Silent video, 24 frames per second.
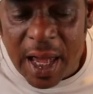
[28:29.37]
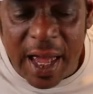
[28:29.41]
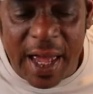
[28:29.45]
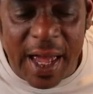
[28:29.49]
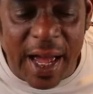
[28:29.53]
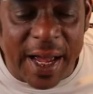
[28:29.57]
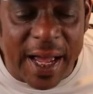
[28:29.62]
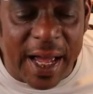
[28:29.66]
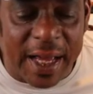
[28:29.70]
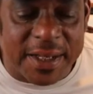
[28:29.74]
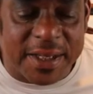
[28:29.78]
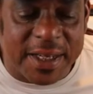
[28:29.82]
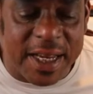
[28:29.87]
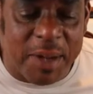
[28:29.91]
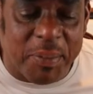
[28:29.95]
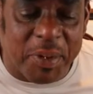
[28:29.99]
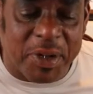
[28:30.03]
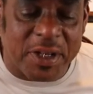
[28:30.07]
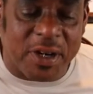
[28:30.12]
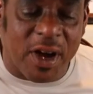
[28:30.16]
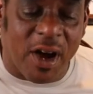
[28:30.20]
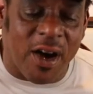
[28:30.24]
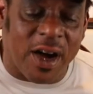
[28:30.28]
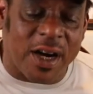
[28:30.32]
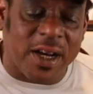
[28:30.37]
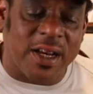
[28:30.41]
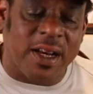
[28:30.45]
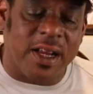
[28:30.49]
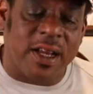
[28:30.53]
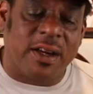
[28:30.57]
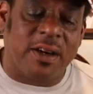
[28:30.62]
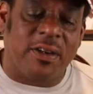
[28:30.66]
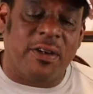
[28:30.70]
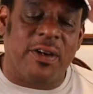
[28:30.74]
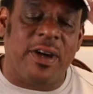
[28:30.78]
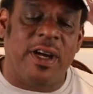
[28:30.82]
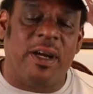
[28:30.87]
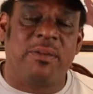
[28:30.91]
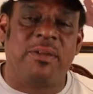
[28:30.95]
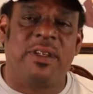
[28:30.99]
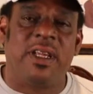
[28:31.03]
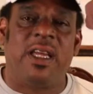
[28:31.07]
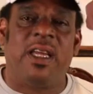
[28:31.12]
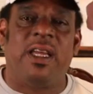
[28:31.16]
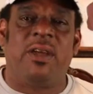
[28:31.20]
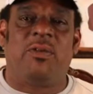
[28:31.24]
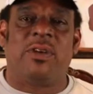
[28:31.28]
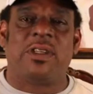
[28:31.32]
Hey, I got D Bernard in that crib.
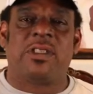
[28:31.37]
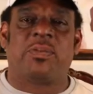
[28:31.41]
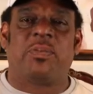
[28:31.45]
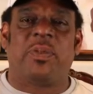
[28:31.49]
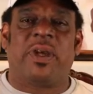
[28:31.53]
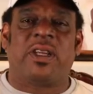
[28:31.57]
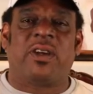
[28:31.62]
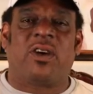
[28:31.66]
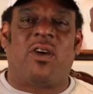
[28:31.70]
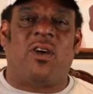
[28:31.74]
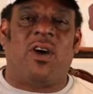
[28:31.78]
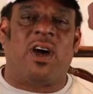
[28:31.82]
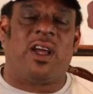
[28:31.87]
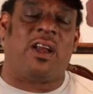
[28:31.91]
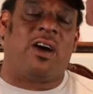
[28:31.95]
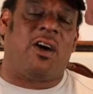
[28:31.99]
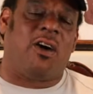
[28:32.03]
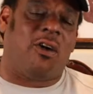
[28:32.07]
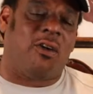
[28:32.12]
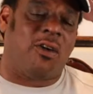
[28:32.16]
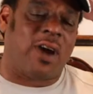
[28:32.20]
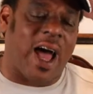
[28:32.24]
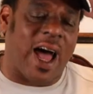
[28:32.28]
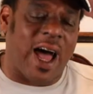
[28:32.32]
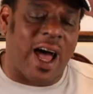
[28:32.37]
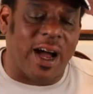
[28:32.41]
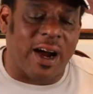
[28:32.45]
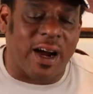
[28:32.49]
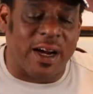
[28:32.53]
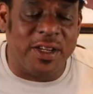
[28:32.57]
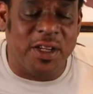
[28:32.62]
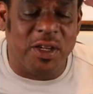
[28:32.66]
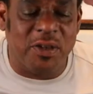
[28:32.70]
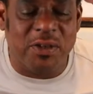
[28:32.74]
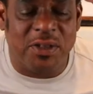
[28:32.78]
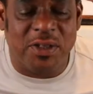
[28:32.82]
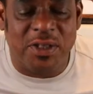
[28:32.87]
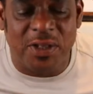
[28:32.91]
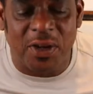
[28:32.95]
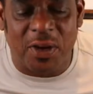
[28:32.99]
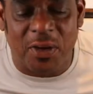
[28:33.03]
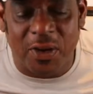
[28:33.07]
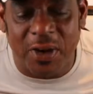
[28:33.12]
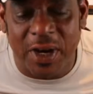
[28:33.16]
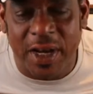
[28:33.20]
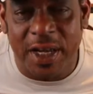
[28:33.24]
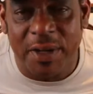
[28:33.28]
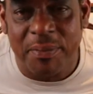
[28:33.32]
D, what's been going on? How are you
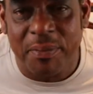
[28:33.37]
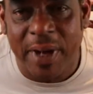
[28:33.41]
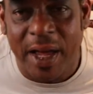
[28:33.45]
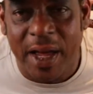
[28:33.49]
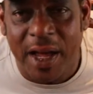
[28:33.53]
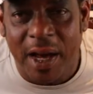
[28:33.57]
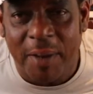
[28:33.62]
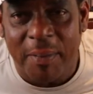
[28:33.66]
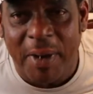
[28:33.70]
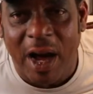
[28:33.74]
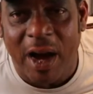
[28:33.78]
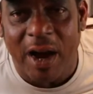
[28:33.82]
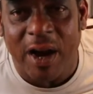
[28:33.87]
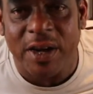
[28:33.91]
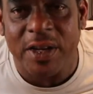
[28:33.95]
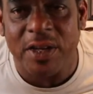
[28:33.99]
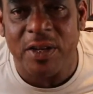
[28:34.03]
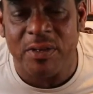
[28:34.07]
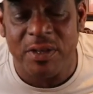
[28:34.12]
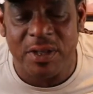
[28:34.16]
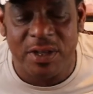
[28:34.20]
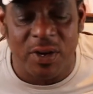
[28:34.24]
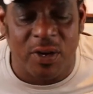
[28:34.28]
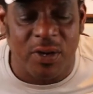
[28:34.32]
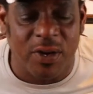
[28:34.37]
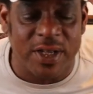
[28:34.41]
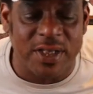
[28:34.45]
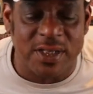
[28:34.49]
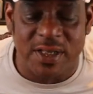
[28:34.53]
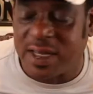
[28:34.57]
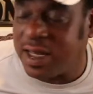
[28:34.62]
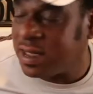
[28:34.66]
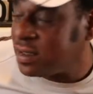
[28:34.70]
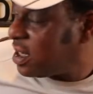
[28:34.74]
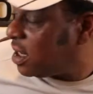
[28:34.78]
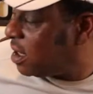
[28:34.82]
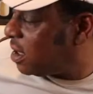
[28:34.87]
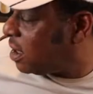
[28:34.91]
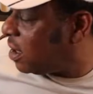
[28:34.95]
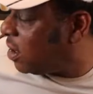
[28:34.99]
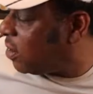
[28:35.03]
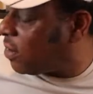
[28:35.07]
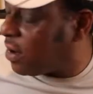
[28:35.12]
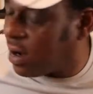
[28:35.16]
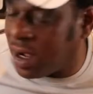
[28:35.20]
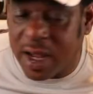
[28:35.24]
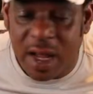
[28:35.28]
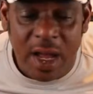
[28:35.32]
doing, ma'am? How are you doing? Says
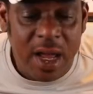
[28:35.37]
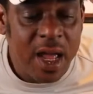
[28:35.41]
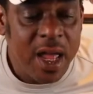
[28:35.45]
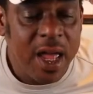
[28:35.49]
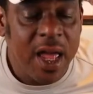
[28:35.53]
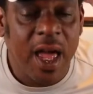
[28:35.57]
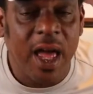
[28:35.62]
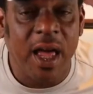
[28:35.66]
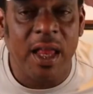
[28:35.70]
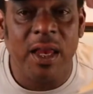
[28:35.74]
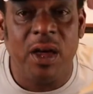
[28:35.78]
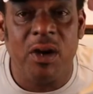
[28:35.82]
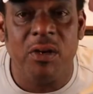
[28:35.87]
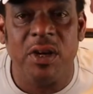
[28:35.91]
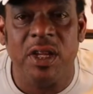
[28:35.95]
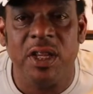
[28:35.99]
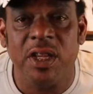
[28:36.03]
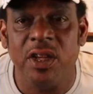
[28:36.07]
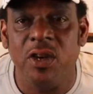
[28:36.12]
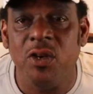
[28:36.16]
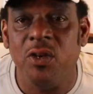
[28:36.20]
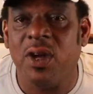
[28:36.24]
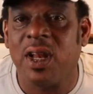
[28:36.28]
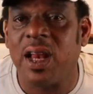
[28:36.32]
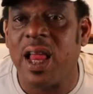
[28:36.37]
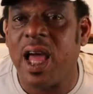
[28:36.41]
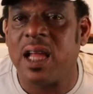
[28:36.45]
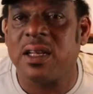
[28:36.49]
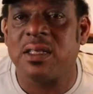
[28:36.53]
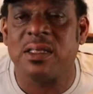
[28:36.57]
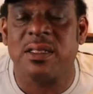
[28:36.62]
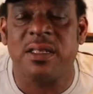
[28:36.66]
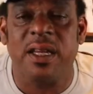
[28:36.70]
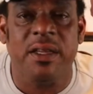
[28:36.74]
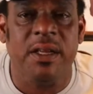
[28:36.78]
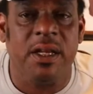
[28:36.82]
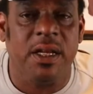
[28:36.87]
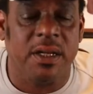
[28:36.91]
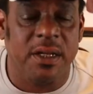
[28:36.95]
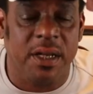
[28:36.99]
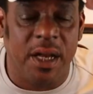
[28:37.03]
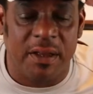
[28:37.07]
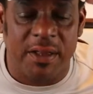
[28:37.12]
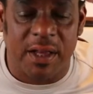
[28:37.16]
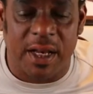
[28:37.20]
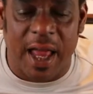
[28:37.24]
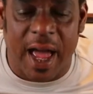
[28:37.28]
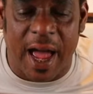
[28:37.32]
hello. Hello to you. Glad to see you in
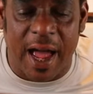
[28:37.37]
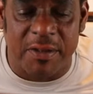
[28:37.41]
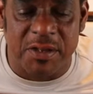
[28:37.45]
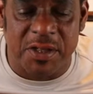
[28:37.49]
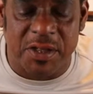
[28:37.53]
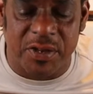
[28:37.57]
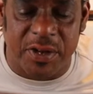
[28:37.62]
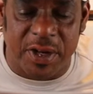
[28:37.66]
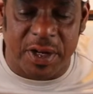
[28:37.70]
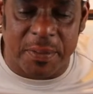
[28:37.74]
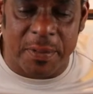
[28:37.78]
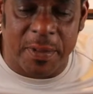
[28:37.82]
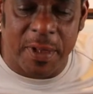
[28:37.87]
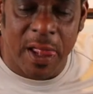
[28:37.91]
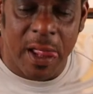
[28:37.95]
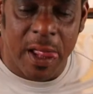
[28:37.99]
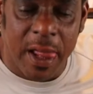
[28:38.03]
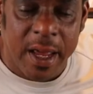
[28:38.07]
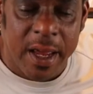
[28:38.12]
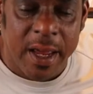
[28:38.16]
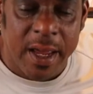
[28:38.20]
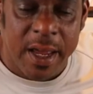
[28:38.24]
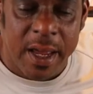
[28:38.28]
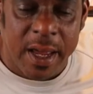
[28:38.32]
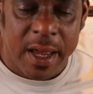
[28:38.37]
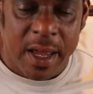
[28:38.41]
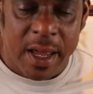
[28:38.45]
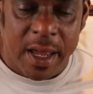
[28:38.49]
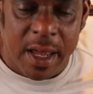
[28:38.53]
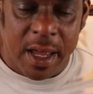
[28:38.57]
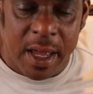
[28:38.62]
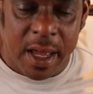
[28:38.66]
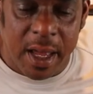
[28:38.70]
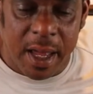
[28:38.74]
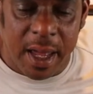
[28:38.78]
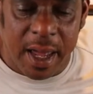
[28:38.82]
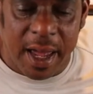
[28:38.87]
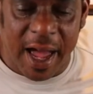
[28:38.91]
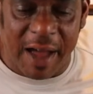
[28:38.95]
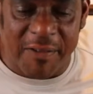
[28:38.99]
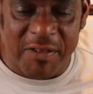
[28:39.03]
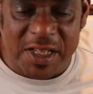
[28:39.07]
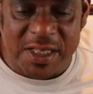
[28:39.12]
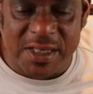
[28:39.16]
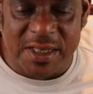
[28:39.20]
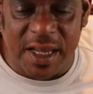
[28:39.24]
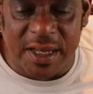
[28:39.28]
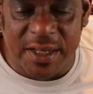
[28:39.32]
another live stream.
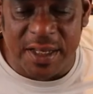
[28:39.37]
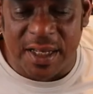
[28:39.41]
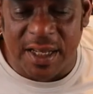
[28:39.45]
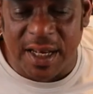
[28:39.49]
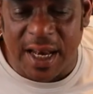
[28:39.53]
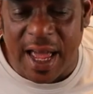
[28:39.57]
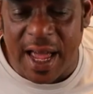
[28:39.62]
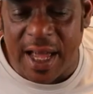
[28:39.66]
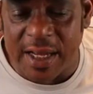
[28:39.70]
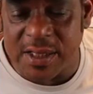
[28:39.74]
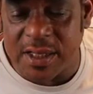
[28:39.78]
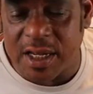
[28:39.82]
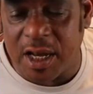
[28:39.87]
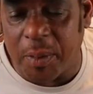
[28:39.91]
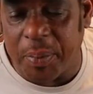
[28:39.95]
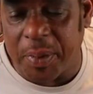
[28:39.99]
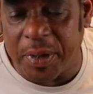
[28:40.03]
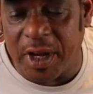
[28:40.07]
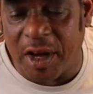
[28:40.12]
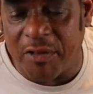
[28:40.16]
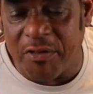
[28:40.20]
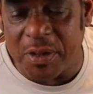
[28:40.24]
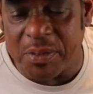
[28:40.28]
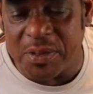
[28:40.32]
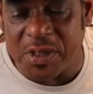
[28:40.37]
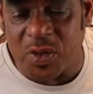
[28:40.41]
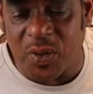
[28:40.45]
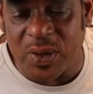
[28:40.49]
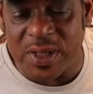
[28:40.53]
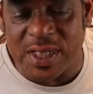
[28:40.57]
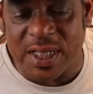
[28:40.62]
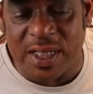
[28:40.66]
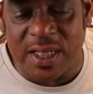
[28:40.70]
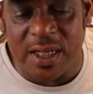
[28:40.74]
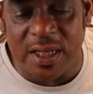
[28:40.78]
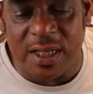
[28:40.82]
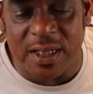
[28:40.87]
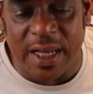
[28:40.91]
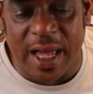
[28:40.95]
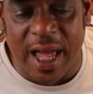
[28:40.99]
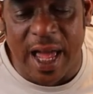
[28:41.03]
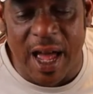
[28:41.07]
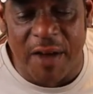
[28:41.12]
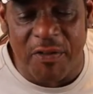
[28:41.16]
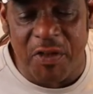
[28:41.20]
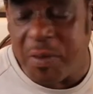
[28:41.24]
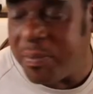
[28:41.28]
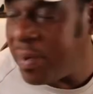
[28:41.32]
Haven't seen you in the last couple of them, so it's good to
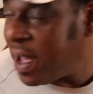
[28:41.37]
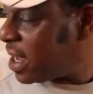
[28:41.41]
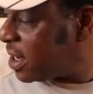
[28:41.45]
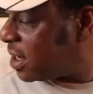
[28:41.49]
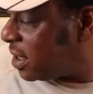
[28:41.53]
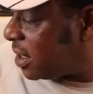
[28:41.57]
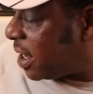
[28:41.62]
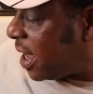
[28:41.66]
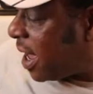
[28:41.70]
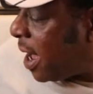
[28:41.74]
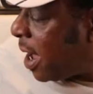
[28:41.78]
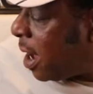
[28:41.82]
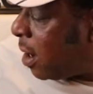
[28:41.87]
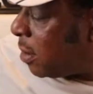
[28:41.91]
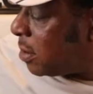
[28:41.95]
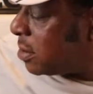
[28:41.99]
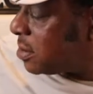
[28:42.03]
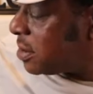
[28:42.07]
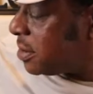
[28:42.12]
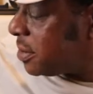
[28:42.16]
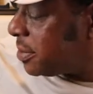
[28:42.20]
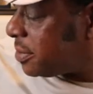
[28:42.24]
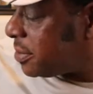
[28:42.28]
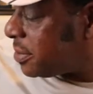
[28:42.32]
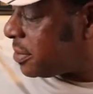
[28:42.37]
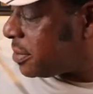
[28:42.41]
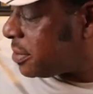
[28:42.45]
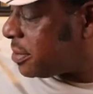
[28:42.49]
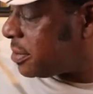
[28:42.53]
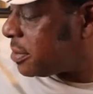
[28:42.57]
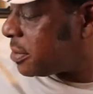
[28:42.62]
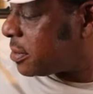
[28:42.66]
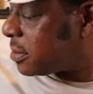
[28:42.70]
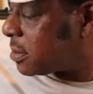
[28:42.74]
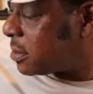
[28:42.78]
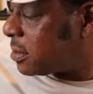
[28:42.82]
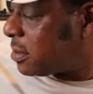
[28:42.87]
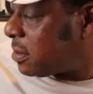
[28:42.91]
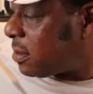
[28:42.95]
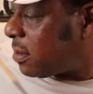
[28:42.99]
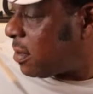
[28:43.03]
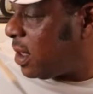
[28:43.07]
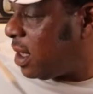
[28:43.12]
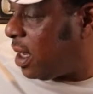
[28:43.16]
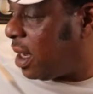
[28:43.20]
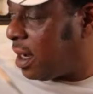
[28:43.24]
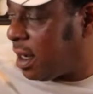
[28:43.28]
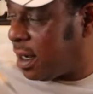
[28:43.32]
have you back in the house.
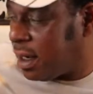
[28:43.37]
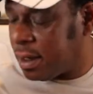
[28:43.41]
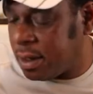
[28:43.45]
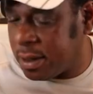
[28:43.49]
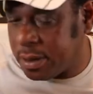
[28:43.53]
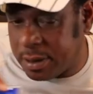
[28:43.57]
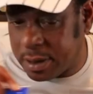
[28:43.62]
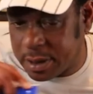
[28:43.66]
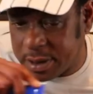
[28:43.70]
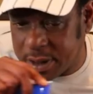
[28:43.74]
Uh,